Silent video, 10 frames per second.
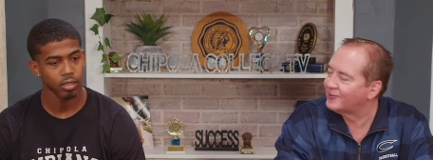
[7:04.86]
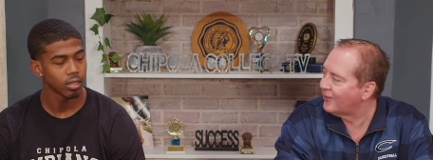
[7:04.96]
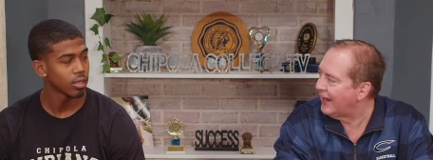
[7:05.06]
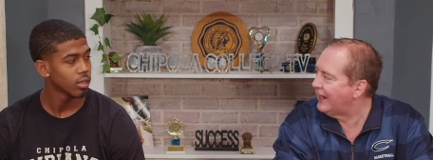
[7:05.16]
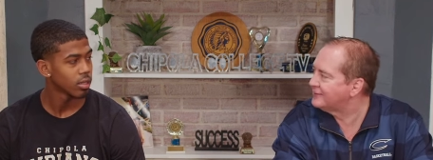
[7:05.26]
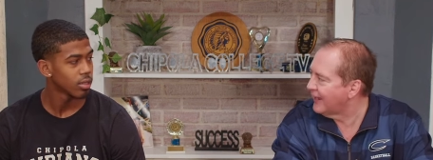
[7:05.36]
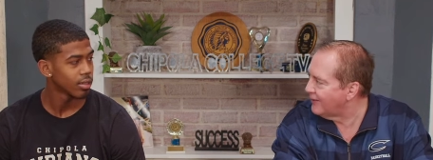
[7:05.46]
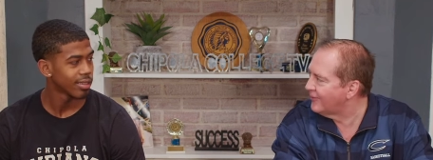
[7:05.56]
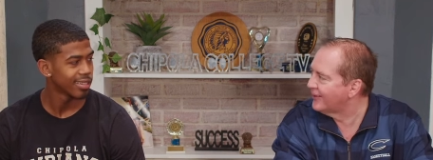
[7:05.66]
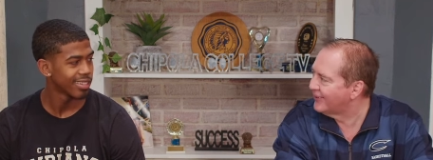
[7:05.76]
Speaker 1: trash,
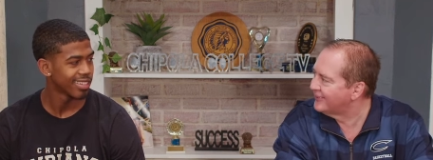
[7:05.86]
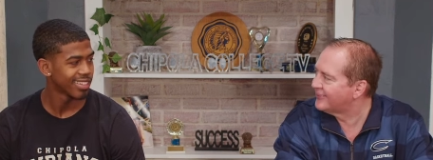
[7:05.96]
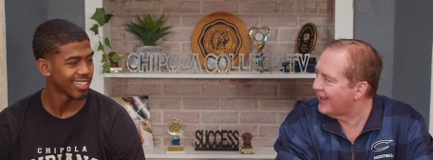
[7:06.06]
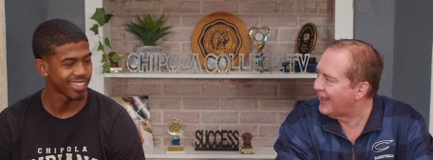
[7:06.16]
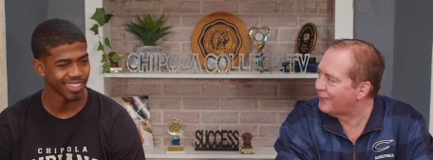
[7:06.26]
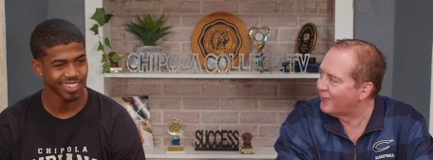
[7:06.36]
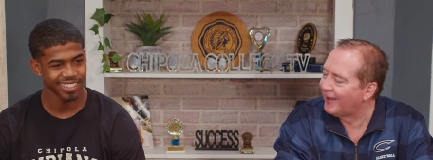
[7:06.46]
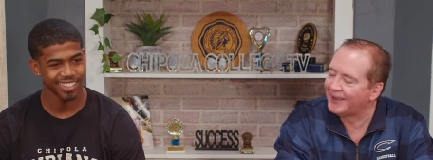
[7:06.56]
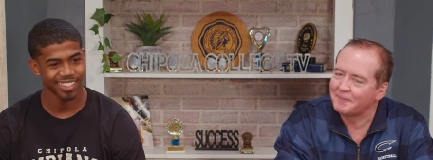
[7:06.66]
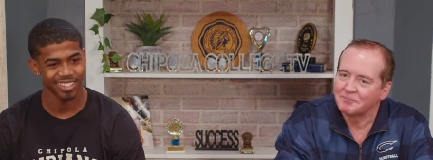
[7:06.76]
having a good time,
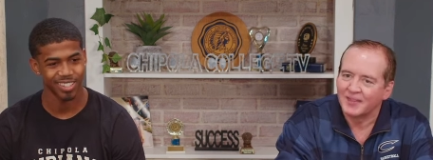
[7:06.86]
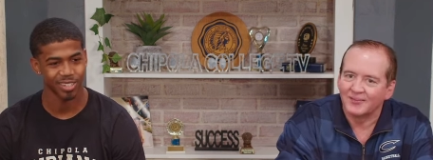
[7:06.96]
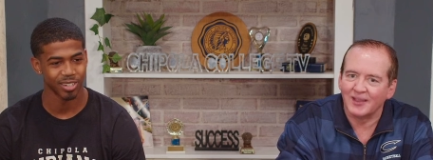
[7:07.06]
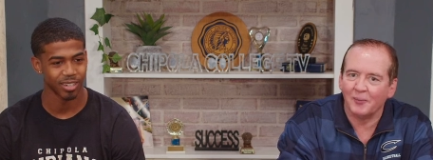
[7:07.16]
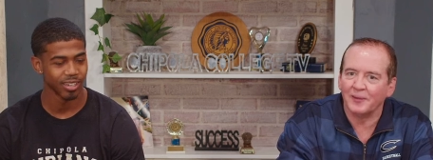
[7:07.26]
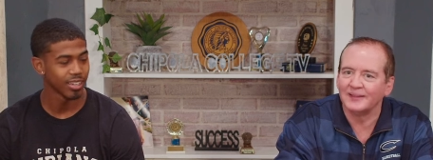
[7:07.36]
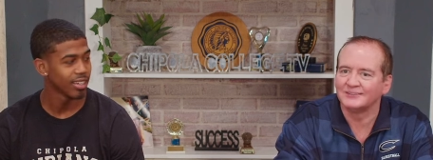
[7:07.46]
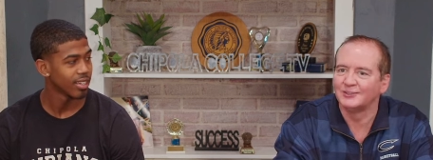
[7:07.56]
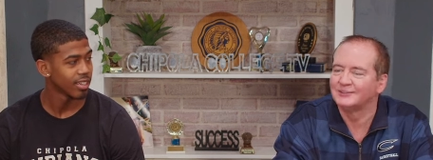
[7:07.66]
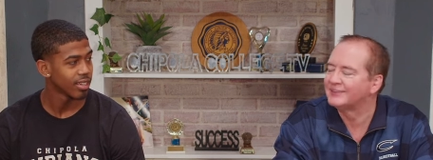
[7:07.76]
right? yes, sir. Tell me
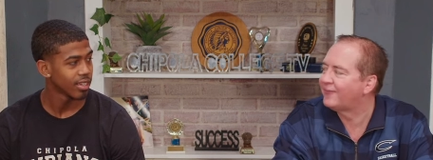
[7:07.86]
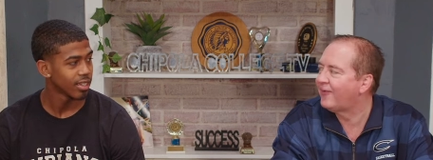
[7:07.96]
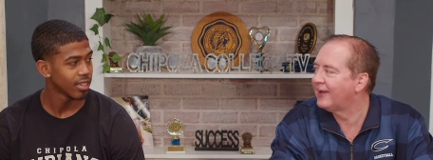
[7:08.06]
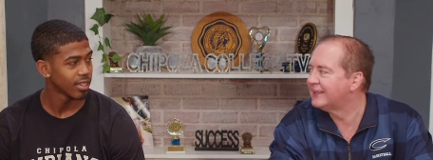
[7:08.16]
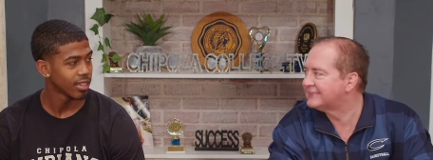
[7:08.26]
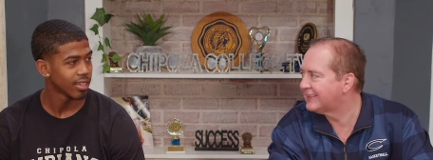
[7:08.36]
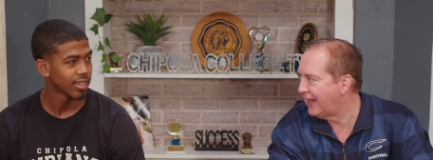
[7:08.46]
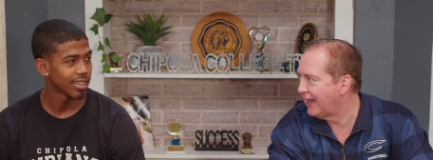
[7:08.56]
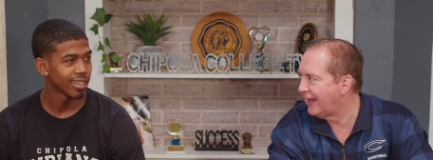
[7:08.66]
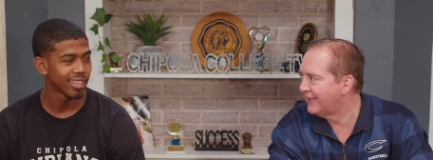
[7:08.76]
this, who's the funniest
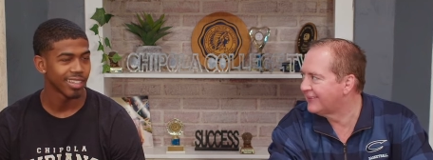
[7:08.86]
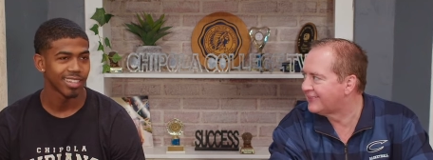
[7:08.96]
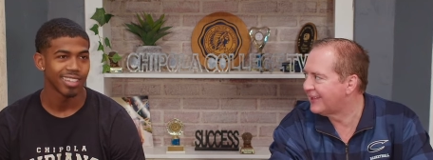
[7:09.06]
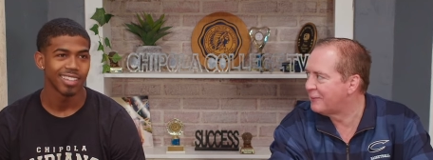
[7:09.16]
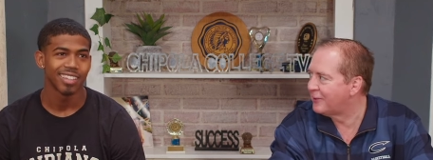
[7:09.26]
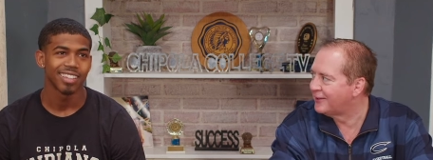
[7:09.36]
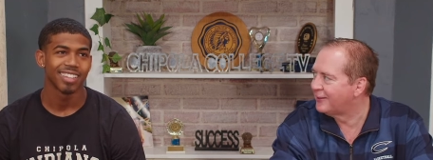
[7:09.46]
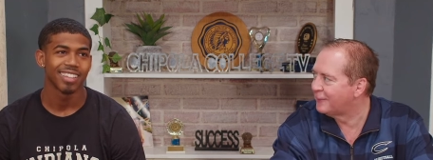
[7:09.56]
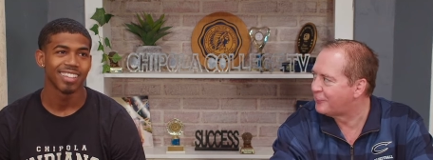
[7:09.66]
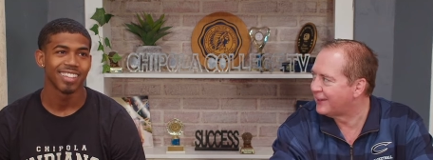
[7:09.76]
guy on the team in
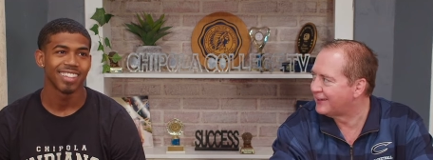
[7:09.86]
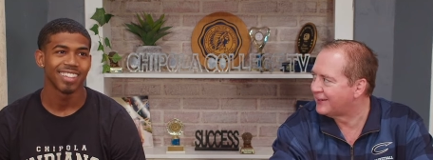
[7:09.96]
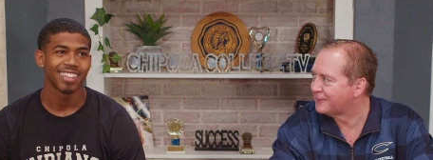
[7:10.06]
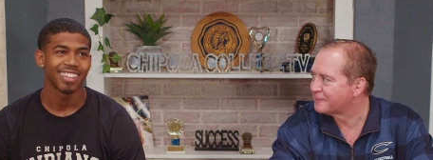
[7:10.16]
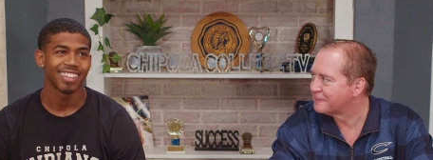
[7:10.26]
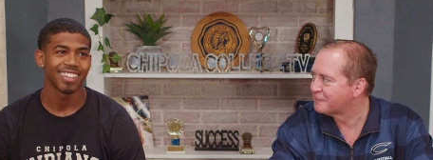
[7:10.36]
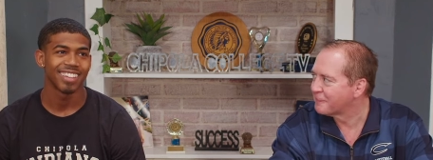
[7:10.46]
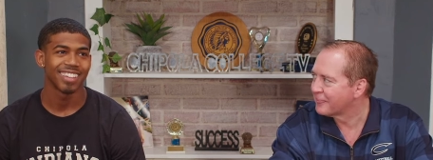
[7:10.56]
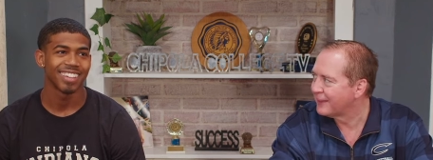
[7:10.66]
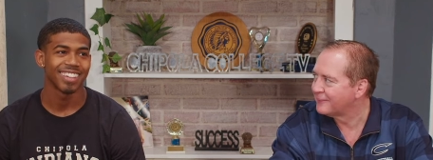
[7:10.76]
your opinion?
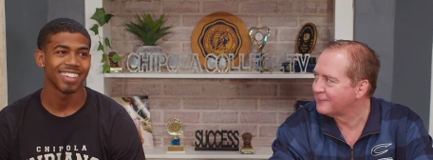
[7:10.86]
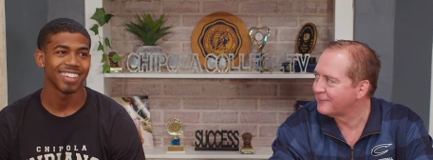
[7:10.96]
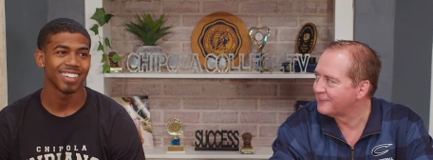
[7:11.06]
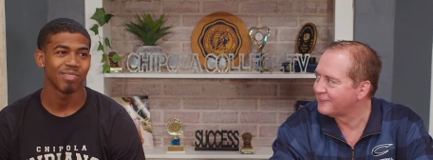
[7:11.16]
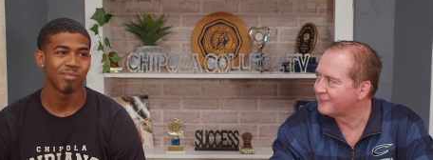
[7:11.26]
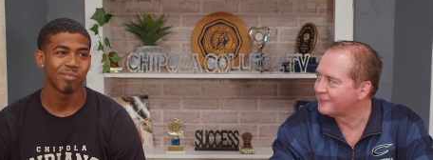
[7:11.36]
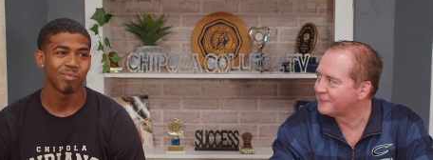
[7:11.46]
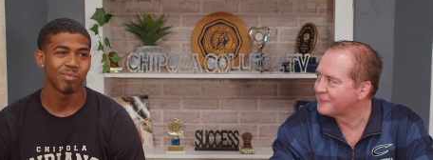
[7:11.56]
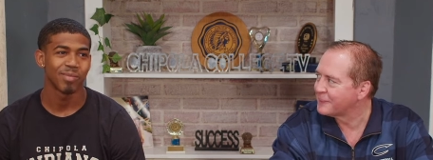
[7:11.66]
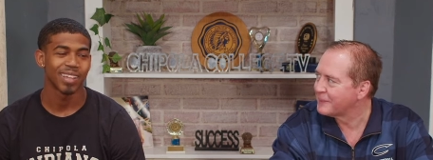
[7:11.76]
Speaker 2: Uh,
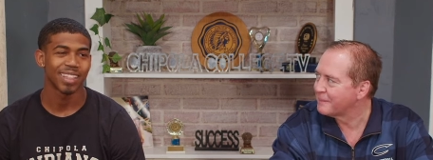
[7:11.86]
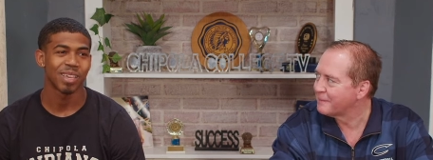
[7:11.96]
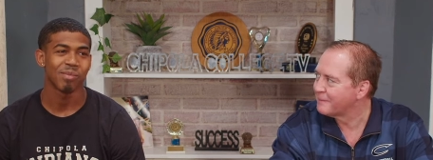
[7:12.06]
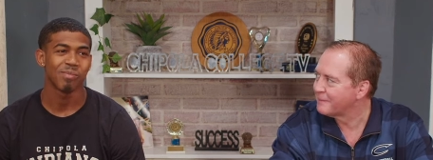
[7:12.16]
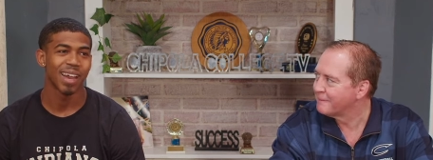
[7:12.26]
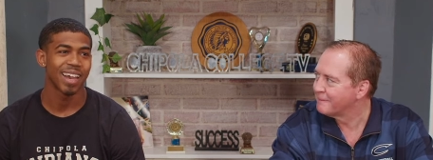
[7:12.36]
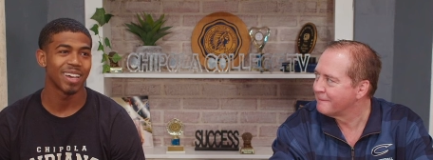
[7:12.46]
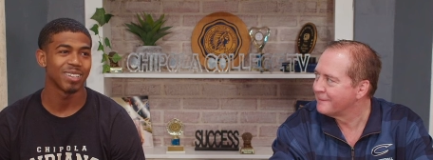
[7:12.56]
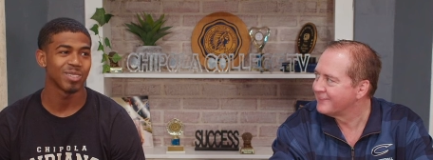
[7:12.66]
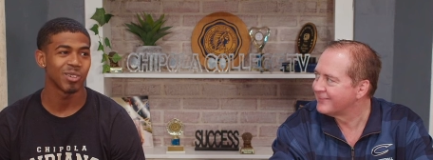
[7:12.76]
I think
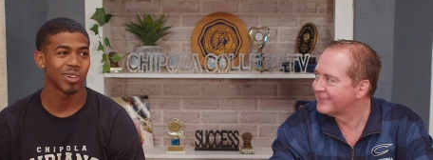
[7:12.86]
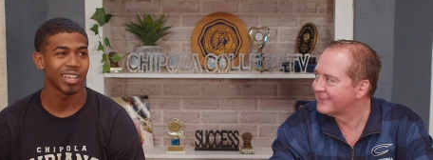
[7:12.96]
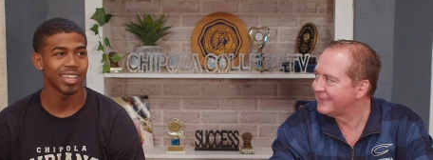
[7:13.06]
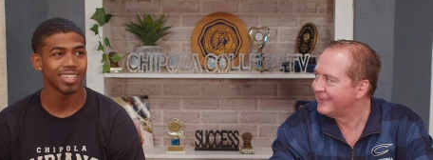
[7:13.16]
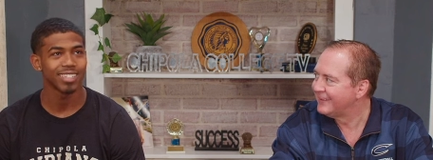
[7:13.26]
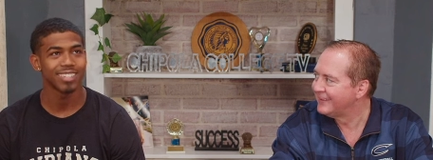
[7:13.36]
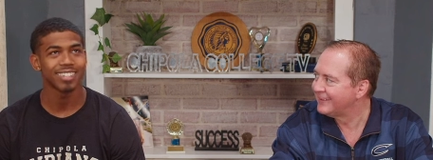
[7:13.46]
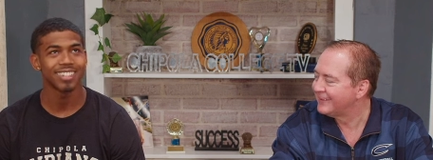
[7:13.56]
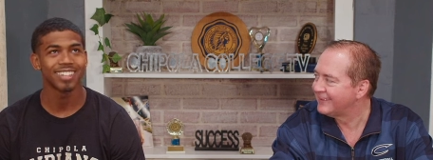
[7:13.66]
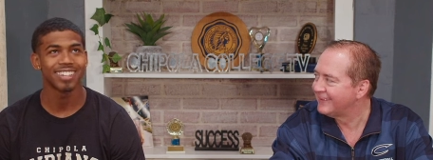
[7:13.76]
Miles Grace.
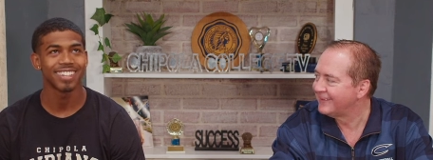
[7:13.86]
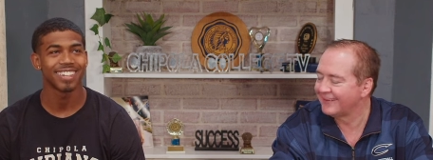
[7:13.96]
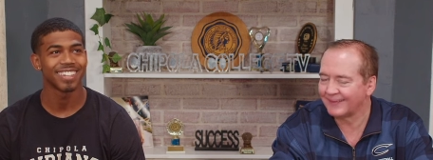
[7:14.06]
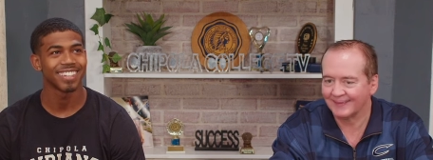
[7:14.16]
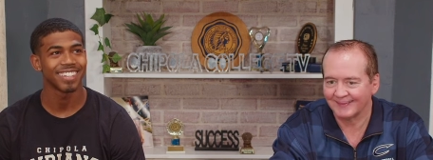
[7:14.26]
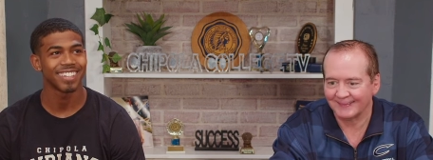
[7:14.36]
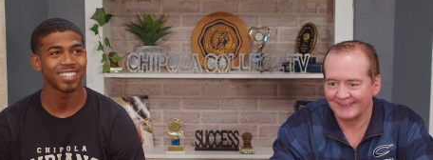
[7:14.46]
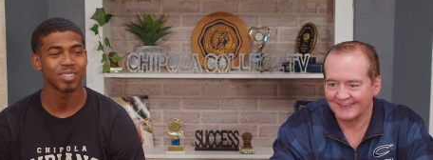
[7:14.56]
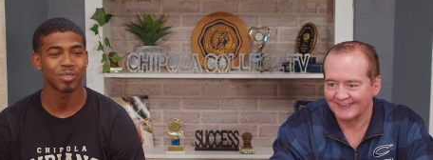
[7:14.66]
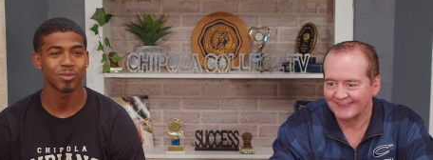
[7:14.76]
Uh,
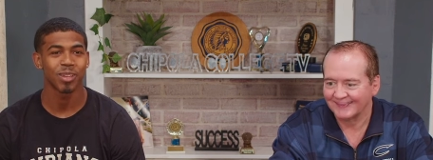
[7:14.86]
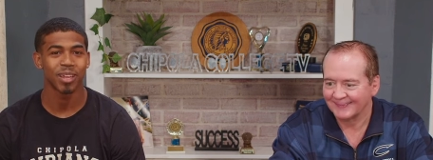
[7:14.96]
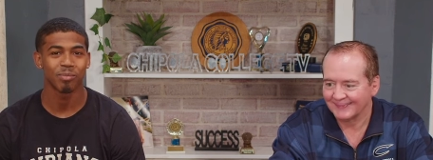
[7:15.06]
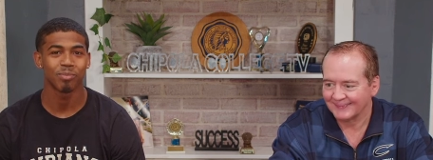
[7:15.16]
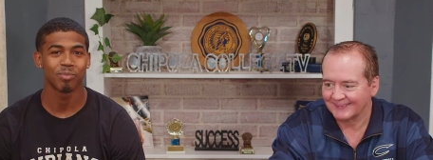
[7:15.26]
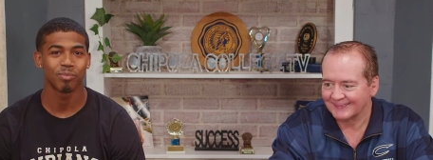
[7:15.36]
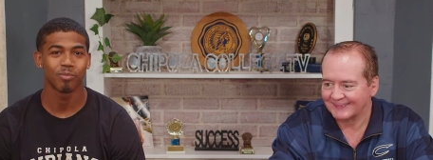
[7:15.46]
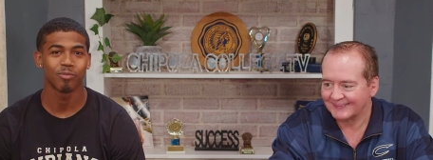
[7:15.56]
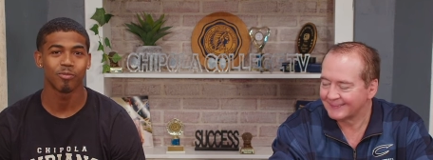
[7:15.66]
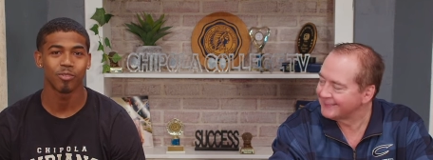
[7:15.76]
just, we got a
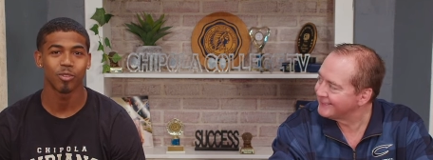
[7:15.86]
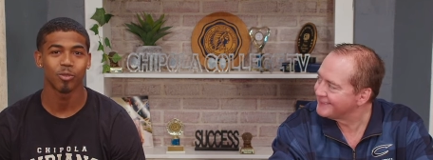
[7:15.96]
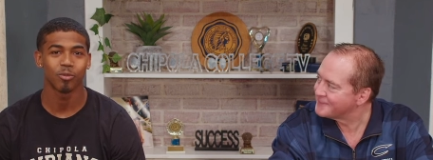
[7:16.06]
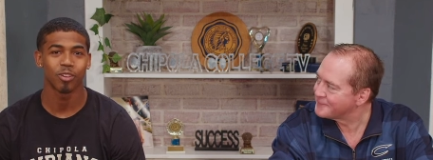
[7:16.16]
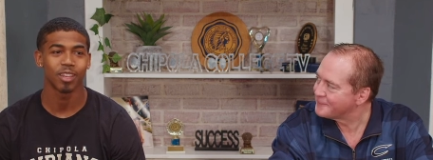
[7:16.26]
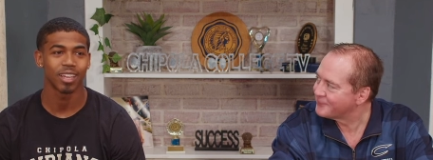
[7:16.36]
few funny